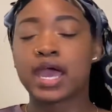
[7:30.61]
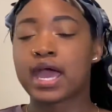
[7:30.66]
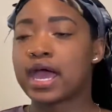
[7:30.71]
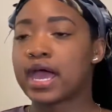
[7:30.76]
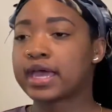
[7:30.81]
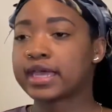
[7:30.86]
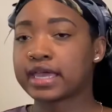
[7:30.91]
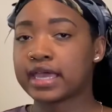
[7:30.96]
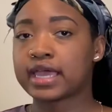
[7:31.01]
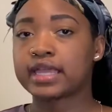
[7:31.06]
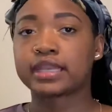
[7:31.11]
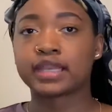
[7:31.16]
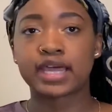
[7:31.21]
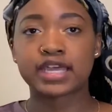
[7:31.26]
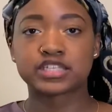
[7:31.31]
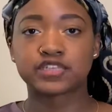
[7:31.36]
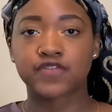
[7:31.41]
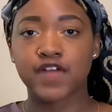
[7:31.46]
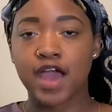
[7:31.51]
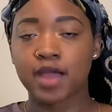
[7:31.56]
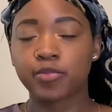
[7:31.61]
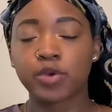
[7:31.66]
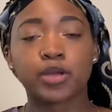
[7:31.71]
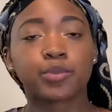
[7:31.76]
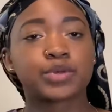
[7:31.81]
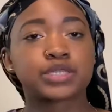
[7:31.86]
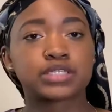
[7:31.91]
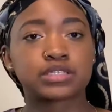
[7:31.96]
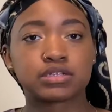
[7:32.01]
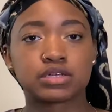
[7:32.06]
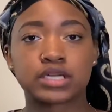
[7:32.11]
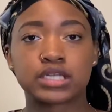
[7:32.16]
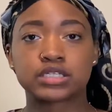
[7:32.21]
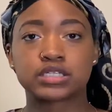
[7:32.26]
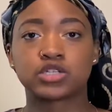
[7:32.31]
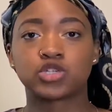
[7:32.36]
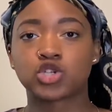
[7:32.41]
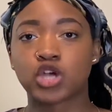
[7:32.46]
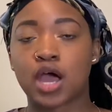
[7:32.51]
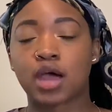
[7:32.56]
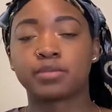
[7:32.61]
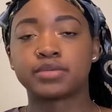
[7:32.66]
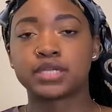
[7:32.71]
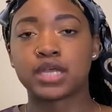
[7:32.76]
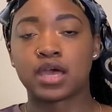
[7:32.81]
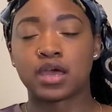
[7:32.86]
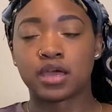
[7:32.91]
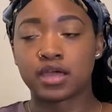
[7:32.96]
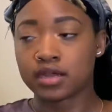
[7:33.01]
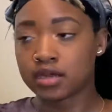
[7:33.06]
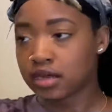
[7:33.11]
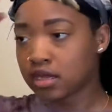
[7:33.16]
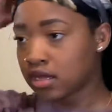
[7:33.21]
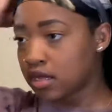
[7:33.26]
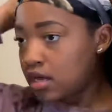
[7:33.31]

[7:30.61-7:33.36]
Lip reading: Again, less fabric but still gets the job done.